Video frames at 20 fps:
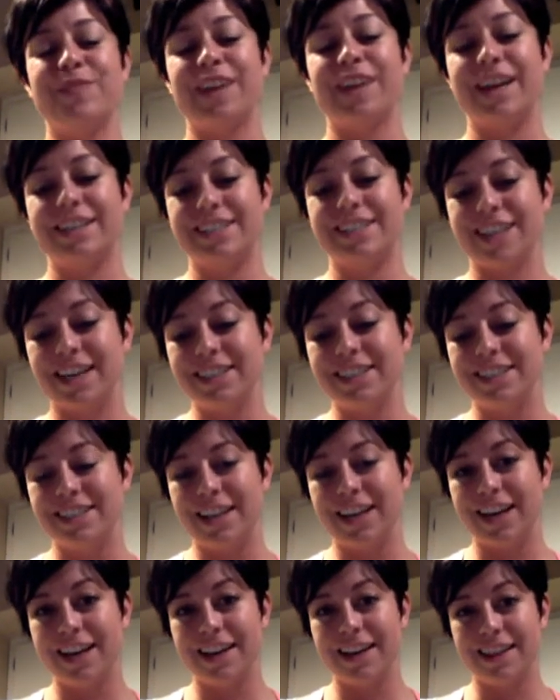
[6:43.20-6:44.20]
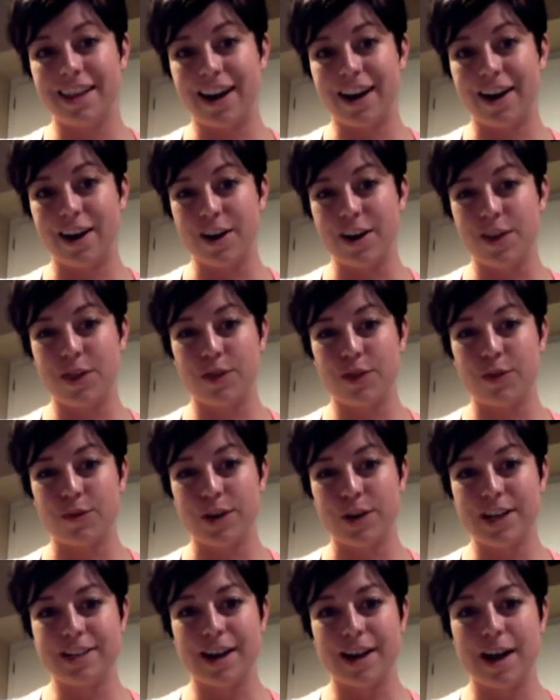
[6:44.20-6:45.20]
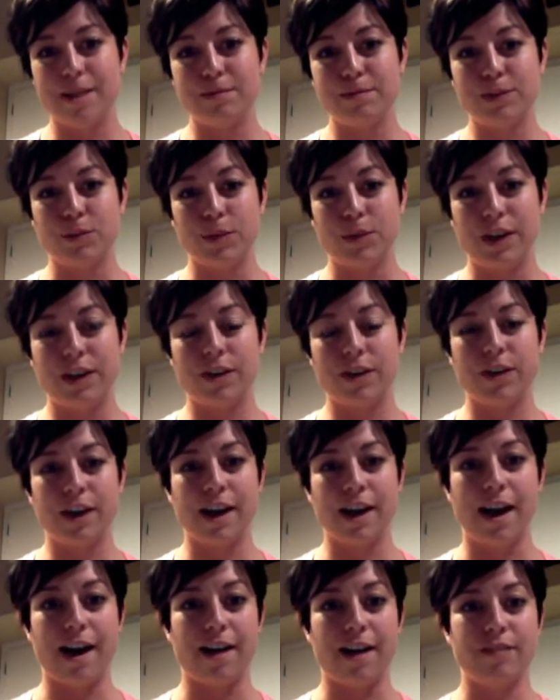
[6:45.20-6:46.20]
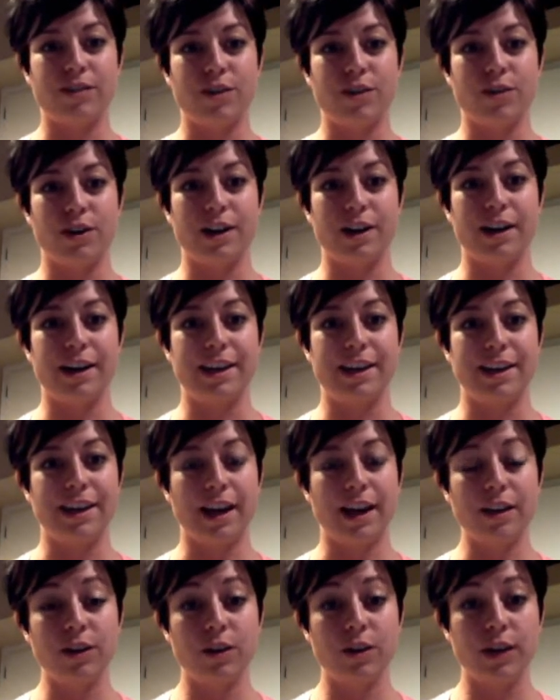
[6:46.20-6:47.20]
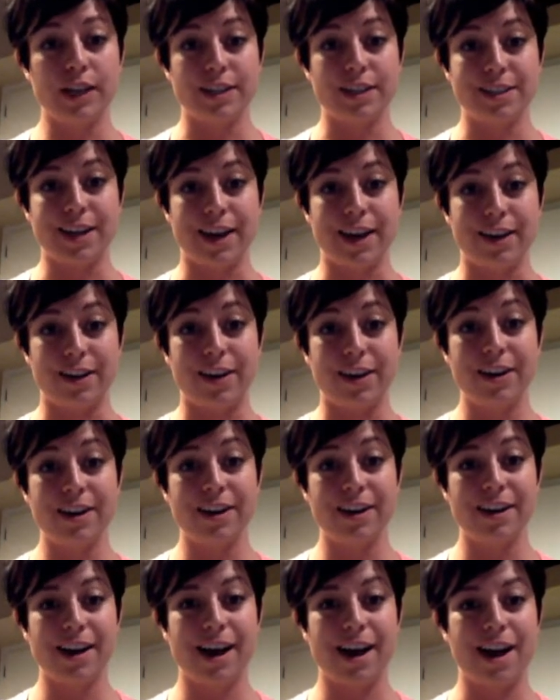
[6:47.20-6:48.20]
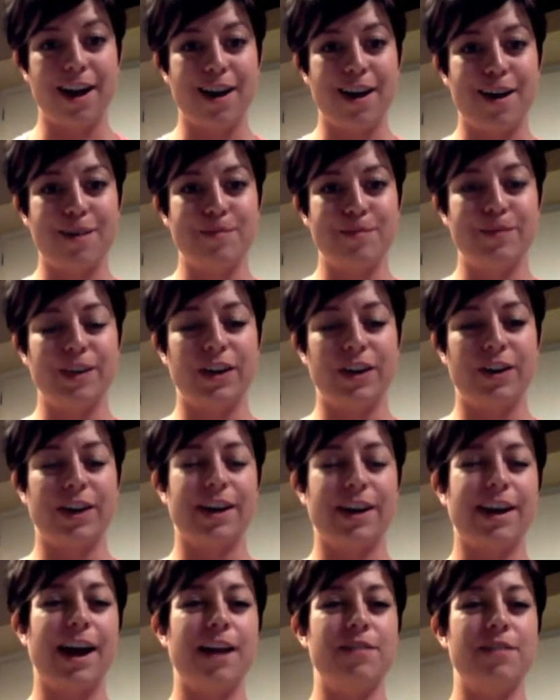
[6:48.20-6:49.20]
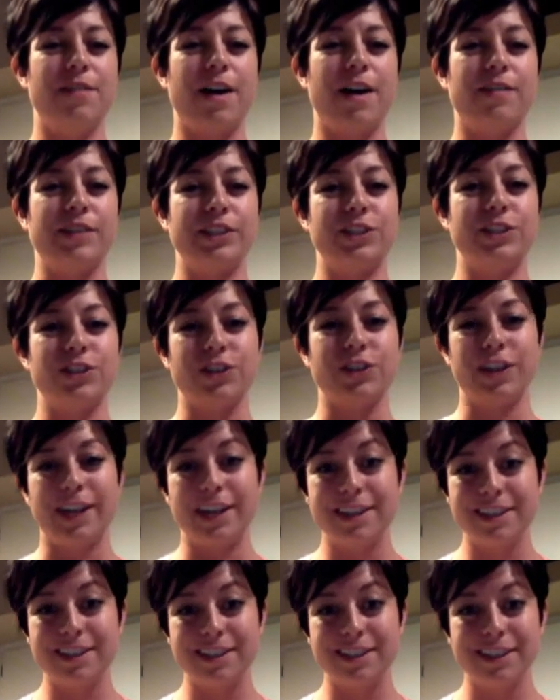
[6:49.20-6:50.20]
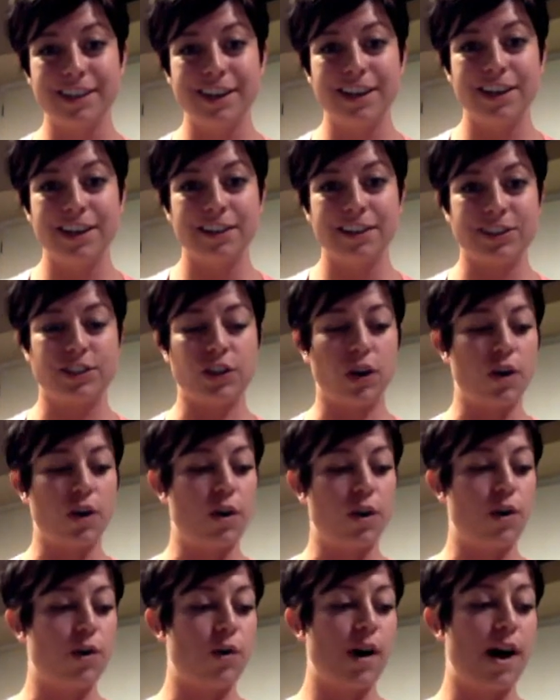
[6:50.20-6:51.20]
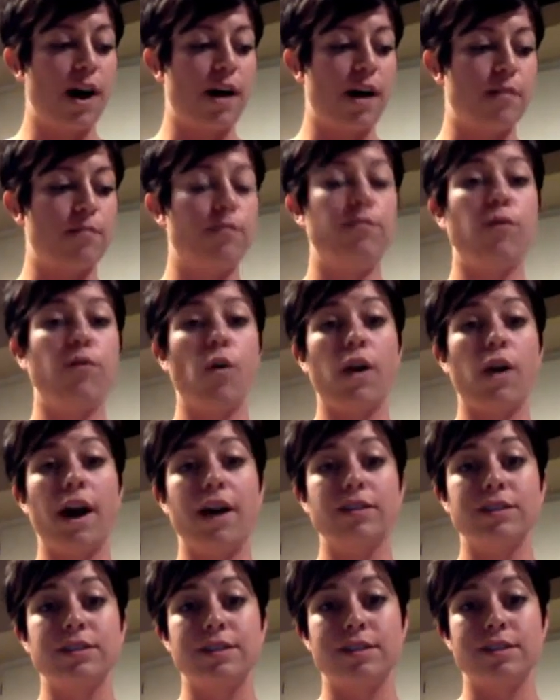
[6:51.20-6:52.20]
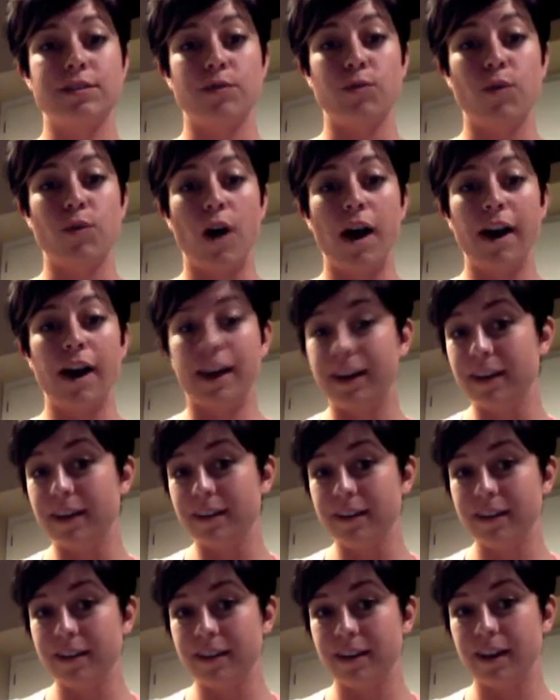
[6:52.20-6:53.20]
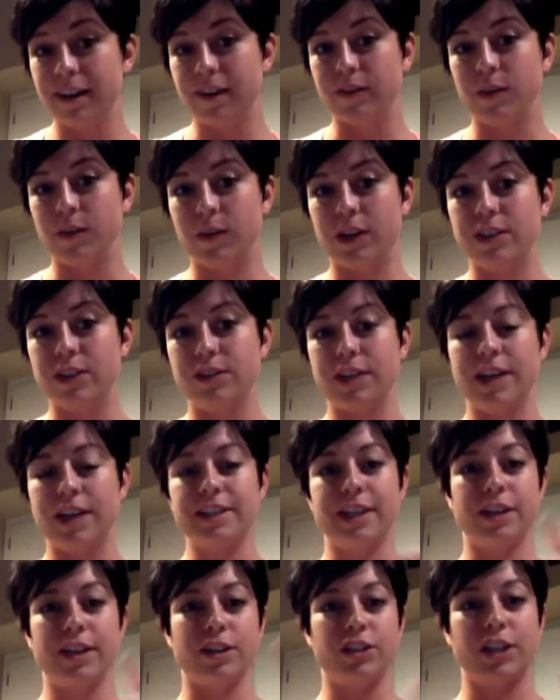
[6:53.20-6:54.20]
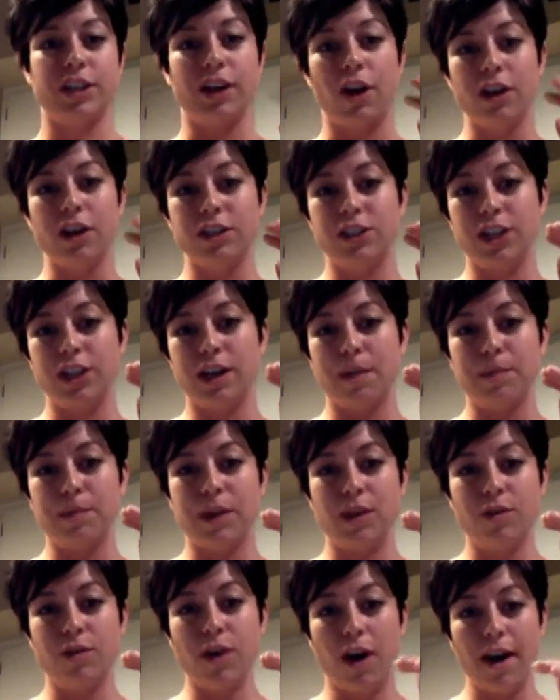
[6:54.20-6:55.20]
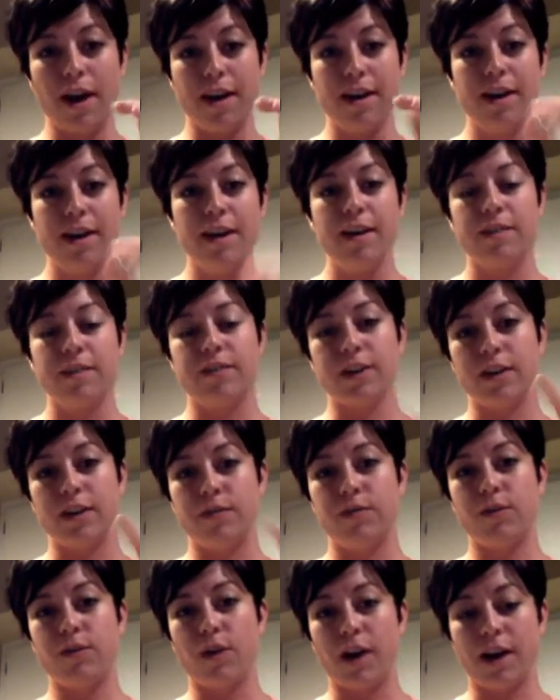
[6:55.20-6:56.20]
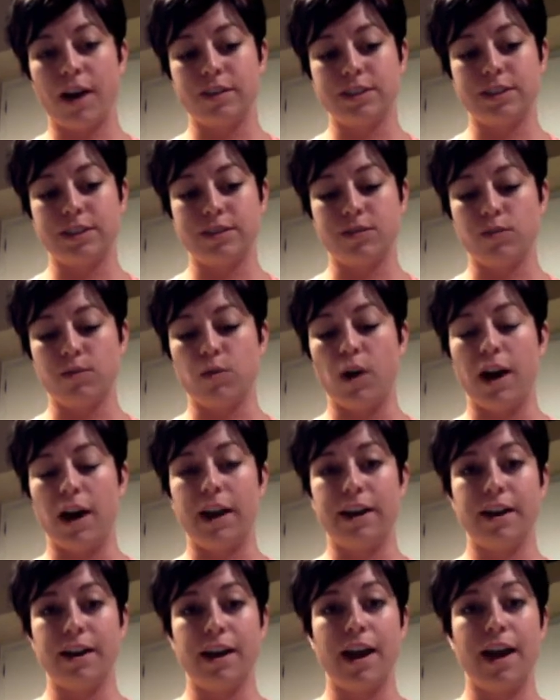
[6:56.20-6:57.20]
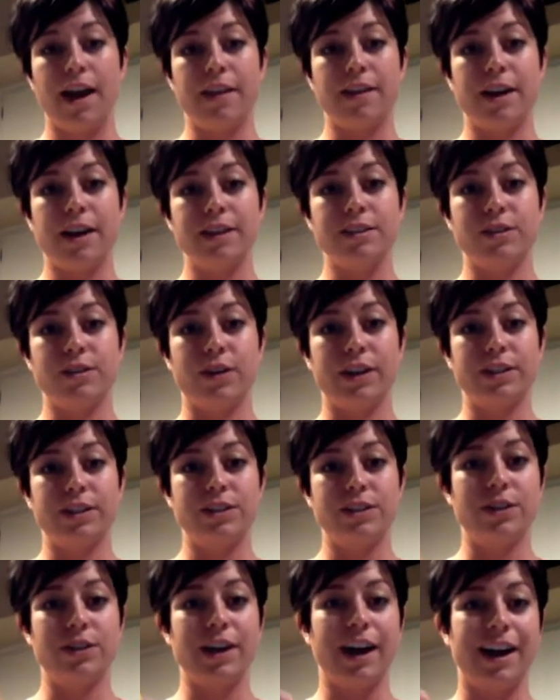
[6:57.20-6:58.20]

It does say in there 3 times a week you can have your yellow container. You can kind of have a treat. So 4 ounces of wine. If you want to do that, take your Shakeology cup that you got, fill up 4 ounces of wine, and that's going to